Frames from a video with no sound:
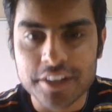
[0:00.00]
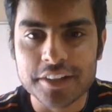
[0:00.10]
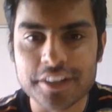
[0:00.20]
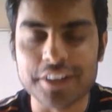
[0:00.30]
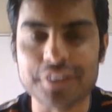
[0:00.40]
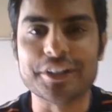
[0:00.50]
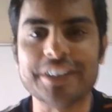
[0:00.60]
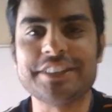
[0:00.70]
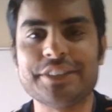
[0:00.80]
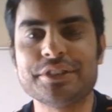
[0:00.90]
Hello grade
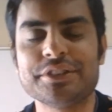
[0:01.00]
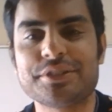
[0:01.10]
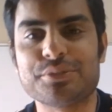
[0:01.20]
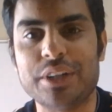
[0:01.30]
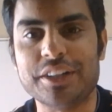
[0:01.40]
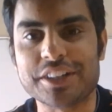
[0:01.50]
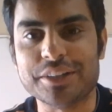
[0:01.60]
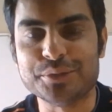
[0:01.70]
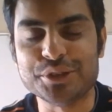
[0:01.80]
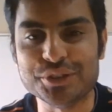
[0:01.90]
7s,
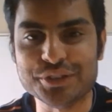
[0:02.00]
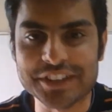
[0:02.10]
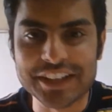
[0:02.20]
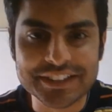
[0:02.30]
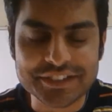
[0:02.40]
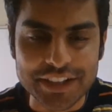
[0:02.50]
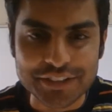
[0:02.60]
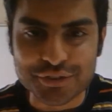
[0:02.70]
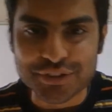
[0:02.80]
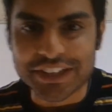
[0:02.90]
welcome to today's
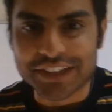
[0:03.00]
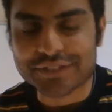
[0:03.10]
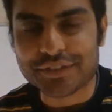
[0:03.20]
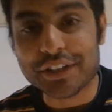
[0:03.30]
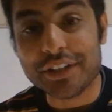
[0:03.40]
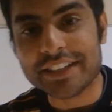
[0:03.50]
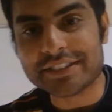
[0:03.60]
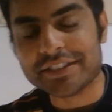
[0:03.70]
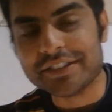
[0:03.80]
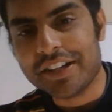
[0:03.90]
natural science video
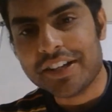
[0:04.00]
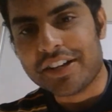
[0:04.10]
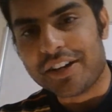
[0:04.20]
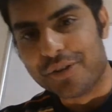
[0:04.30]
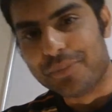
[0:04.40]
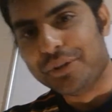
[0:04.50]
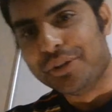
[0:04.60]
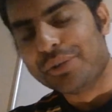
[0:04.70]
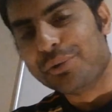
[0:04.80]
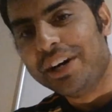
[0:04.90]
lesson. I hope you're
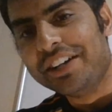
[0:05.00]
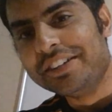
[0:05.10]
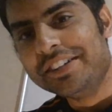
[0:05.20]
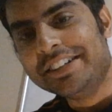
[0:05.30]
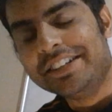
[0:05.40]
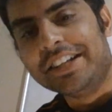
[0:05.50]
doing well.